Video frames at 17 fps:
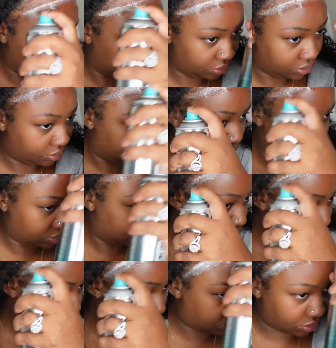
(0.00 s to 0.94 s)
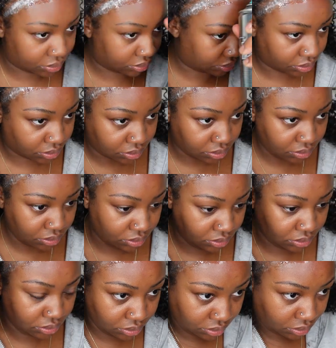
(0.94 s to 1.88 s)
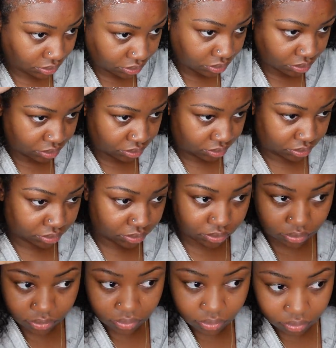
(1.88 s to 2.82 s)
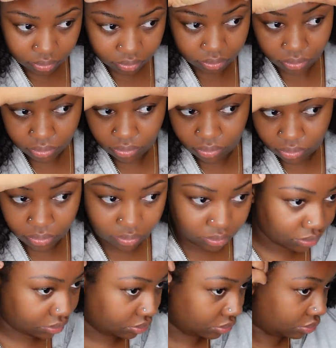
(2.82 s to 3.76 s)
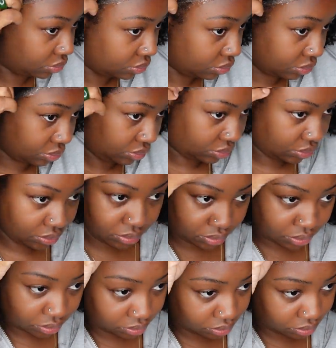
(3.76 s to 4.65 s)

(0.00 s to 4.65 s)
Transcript: like carpool in the mornings, it may be a little bit easier for me to just sit her on my